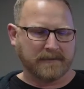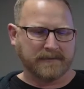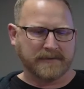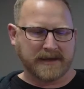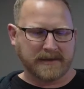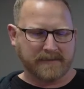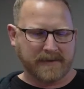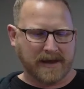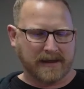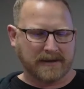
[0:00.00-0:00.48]

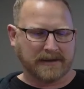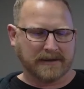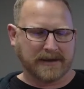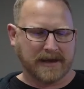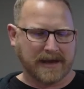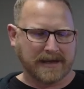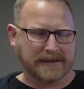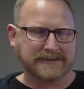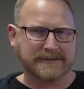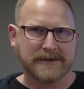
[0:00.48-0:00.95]
the
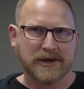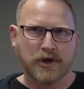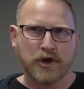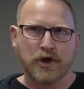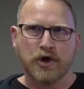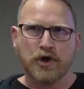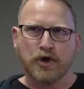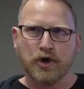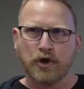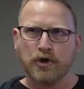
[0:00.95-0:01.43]
Amalekites,
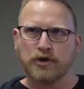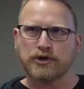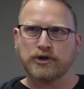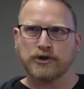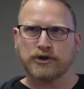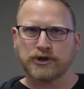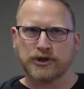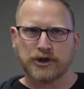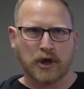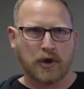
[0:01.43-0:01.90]
who
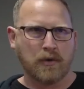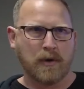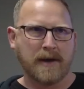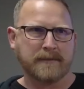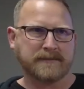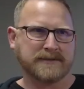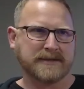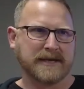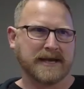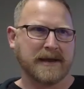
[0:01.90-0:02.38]
should show
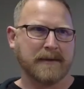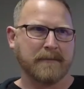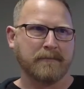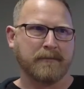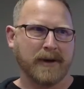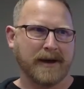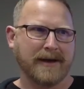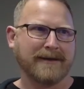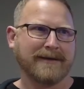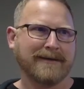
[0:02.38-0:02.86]
up to him
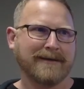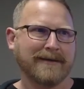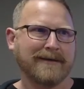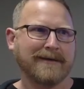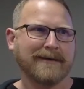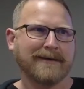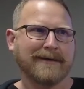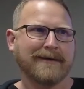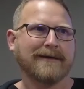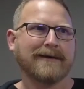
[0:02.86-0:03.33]
but
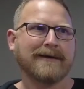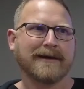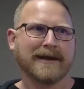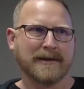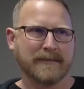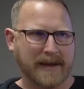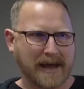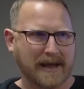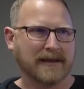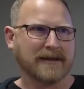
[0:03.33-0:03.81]
an
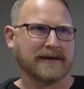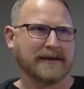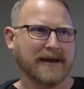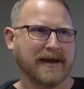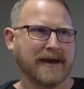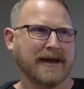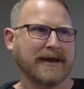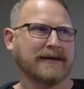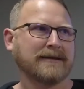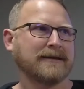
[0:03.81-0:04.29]

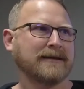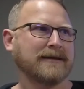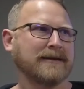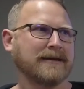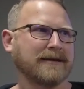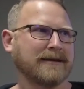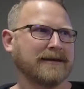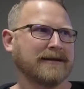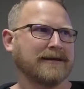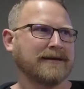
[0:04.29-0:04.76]
Amalekite
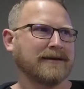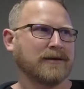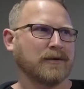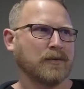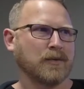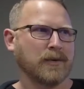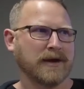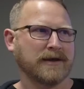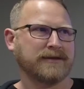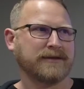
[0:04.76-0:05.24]

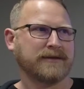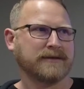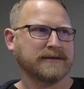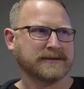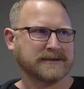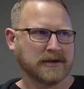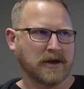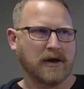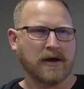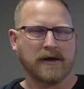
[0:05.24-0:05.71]
with
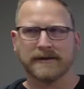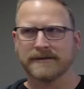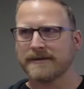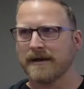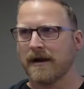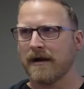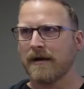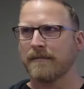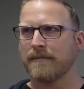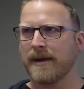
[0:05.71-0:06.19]
Saul's
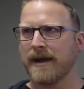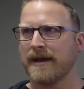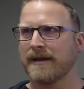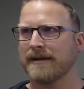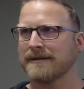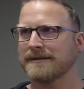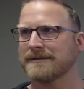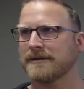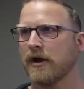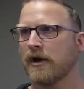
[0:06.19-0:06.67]

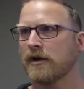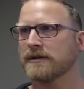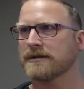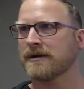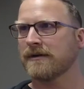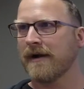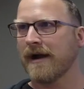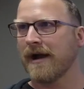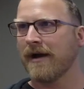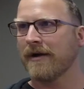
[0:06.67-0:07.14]
armband and Saul's
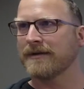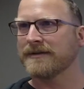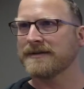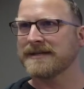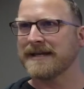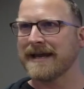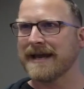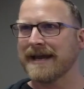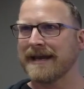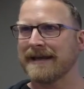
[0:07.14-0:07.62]
crown,
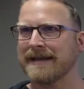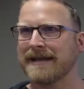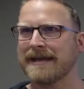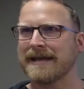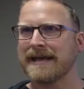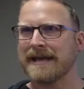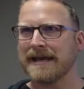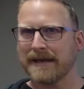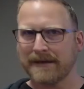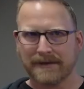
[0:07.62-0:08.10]
saying that
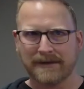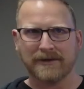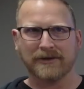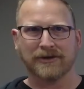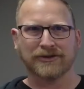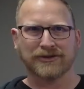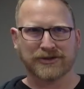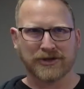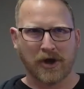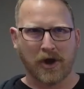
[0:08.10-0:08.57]
he had
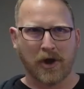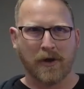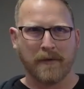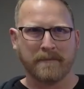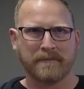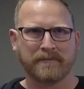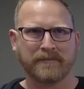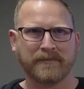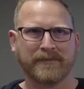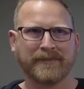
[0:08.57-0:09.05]
killed
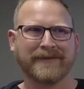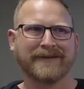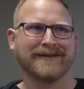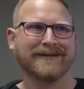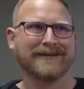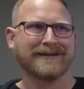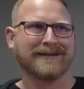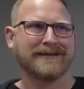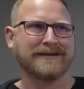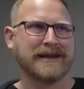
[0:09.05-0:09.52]
Saul.
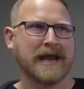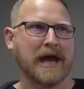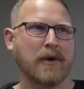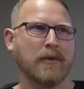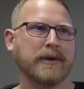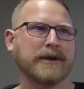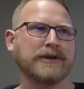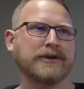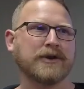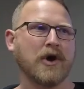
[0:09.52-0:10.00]
Now
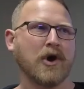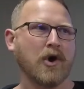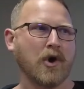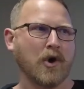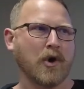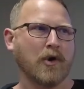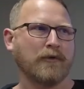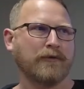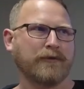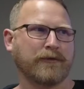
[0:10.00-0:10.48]
we
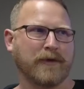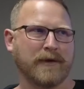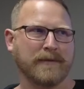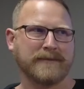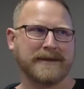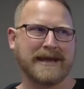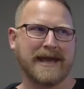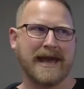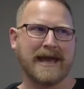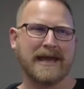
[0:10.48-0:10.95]
know
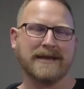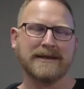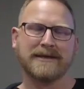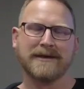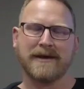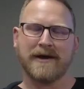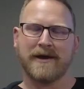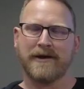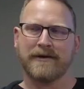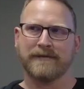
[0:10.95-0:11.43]
from the end
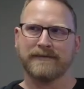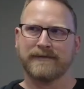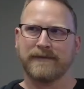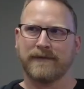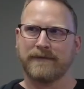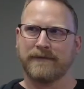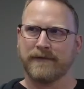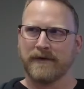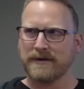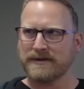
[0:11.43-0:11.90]
of
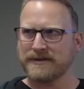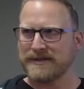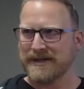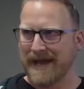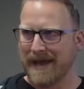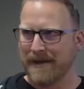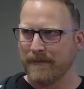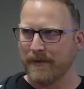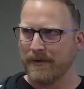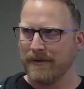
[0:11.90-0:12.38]
1
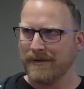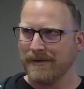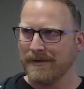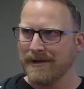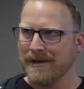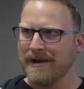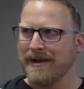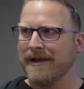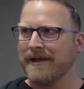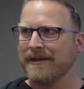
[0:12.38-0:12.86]
Samuel
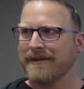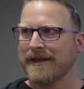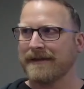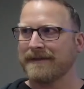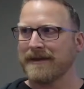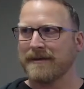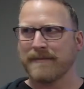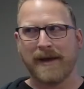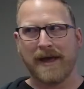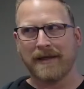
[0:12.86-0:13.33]
that
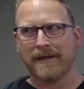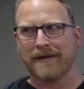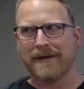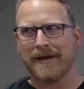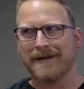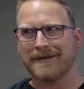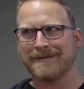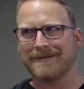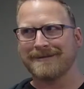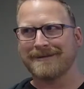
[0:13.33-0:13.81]
the
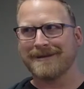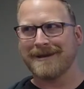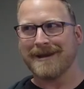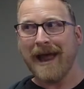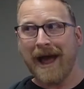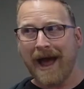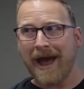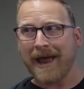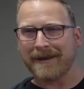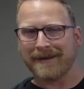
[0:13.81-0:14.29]
Amalekite did
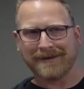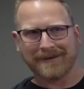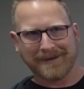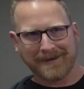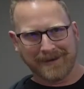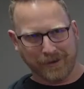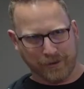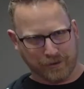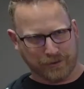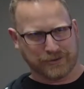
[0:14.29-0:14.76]
not
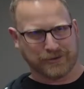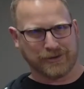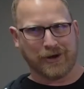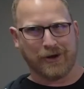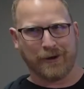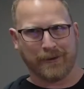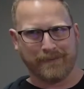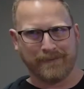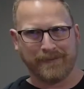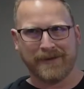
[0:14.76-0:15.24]
kill Saul.